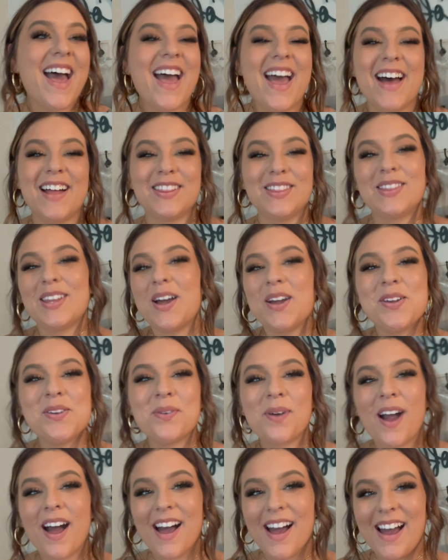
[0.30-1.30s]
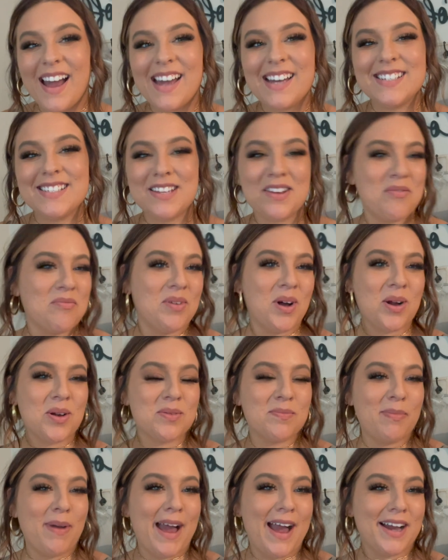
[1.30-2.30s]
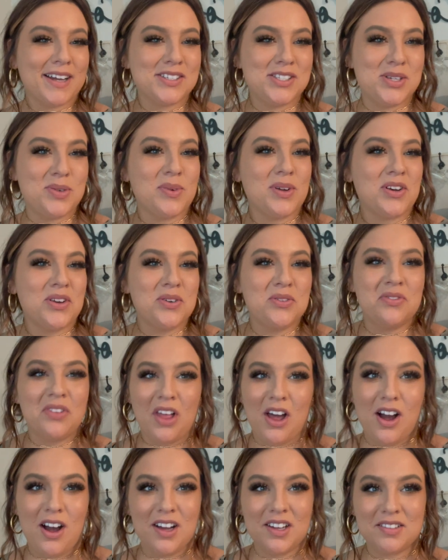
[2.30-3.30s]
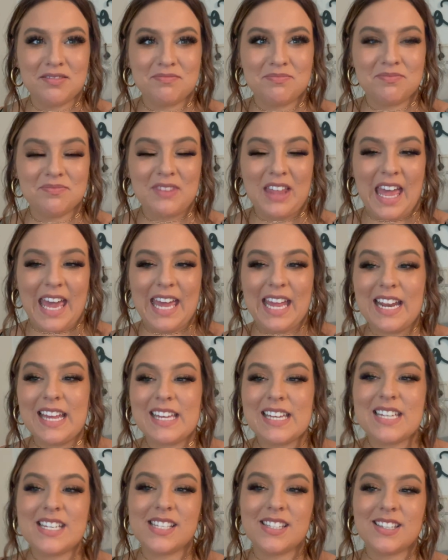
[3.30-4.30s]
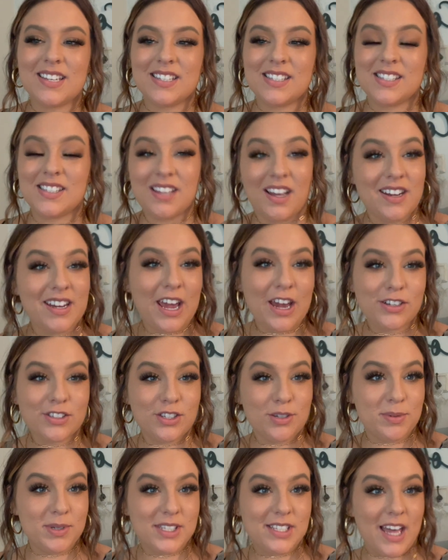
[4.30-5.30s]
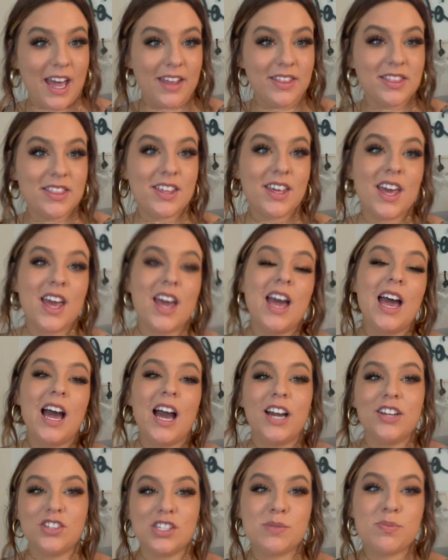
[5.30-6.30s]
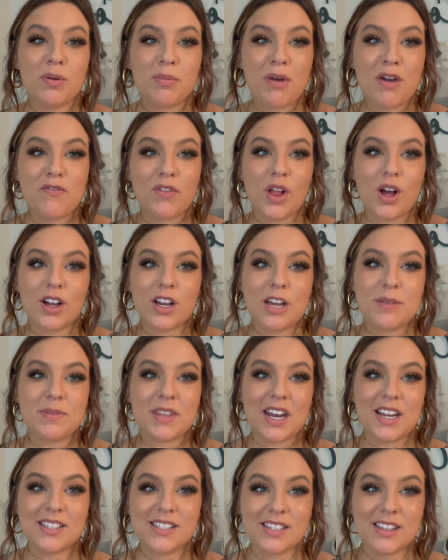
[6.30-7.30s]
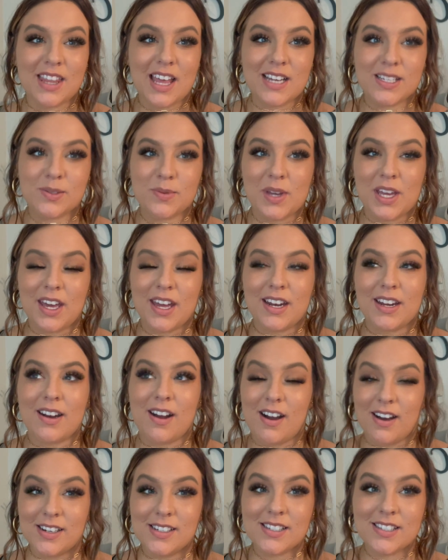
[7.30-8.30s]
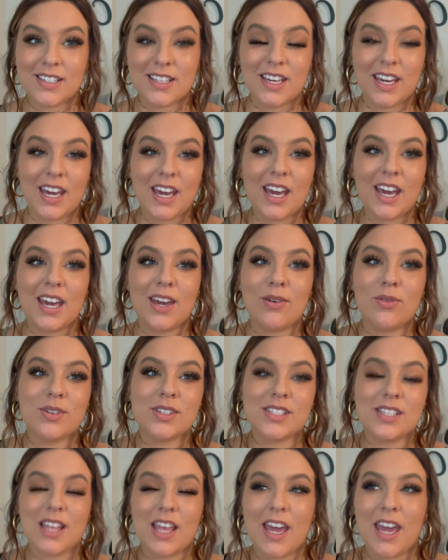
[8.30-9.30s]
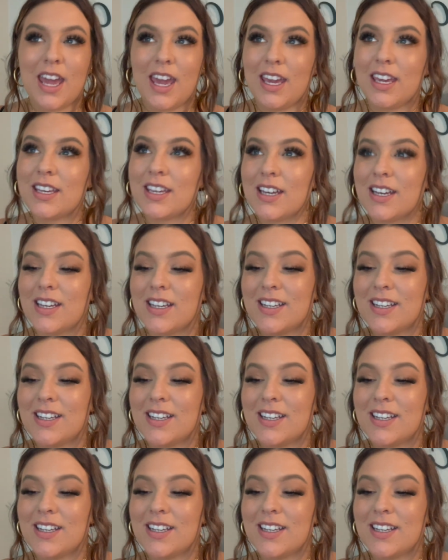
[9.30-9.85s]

Hello you guys, and welcome back to a new vlog. It is Sunday, October 10th. I just put my vlog up that I did last weekend, and honestly, it was like